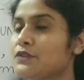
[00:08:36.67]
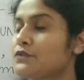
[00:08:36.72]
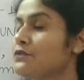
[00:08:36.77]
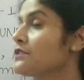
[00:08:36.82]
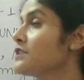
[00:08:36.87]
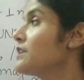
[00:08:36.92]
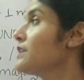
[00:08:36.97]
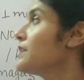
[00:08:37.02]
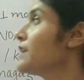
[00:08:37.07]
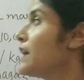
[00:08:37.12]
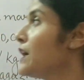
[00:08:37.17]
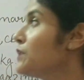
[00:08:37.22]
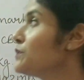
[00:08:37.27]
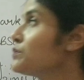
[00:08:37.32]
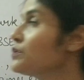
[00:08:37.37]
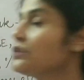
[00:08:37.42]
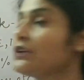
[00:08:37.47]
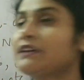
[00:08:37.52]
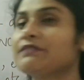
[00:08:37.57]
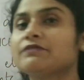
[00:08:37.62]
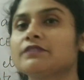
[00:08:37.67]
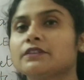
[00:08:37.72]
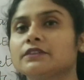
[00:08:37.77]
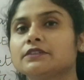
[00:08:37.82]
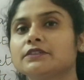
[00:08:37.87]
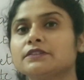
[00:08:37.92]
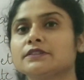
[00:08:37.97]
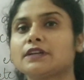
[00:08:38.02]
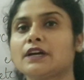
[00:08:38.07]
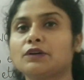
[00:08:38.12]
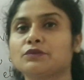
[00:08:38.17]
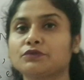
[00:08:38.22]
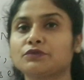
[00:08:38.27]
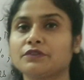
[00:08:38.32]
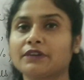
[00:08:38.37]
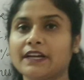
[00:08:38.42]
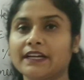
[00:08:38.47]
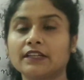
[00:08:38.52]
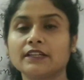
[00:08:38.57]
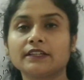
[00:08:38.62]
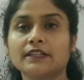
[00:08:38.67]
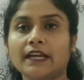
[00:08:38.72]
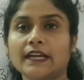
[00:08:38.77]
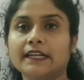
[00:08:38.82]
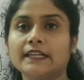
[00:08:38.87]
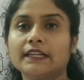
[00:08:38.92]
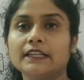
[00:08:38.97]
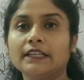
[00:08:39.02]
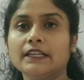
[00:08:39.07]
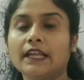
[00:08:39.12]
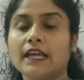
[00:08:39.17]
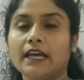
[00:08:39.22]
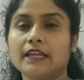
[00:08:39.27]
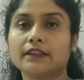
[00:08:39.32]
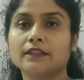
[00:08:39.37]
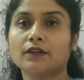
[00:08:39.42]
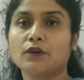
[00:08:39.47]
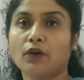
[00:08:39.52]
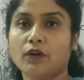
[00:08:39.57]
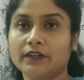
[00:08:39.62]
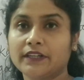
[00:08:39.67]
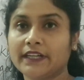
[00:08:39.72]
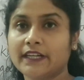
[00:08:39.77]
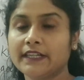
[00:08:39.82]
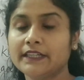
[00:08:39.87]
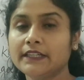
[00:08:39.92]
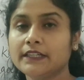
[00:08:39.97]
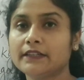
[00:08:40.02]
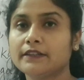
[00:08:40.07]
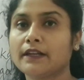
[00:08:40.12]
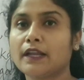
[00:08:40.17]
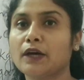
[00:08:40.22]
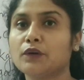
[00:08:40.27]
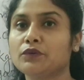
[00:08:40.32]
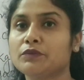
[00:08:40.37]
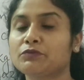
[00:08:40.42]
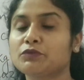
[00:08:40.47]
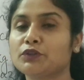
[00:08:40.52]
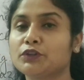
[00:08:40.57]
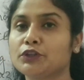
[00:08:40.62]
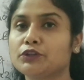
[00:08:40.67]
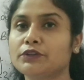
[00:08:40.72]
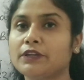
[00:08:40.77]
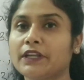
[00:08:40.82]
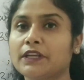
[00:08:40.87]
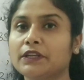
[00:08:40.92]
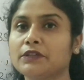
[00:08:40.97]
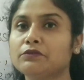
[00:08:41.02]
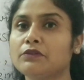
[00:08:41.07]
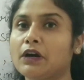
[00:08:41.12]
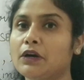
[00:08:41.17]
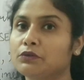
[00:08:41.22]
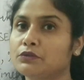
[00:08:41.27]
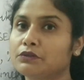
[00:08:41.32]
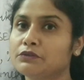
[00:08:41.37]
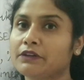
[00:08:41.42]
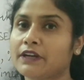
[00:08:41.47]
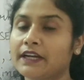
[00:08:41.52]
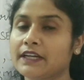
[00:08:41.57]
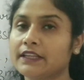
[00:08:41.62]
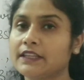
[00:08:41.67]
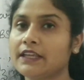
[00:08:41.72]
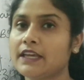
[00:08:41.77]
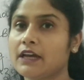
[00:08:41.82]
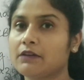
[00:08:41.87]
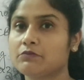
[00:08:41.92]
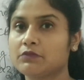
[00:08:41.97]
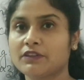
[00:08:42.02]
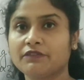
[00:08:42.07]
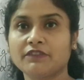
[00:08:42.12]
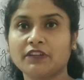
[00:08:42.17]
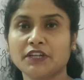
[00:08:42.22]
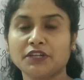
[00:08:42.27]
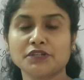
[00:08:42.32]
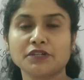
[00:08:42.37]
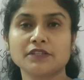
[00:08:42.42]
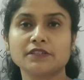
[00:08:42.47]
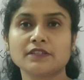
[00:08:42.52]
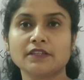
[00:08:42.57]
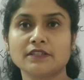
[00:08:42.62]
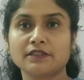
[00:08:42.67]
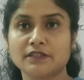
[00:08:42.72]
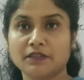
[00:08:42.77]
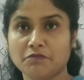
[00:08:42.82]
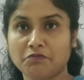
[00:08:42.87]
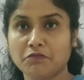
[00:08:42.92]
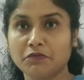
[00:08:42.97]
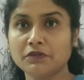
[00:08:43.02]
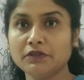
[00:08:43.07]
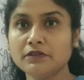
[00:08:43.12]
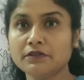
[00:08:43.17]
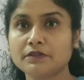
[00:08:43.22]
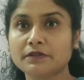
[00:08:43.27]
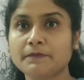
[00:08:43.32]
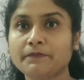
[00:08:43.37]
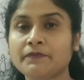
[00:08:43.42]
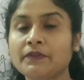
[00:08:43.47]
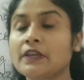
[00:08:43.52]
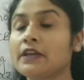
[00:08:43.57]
So till now you have learned how to write the title and the content. Now I'm going to tell you how to write the abbreviations and symbols.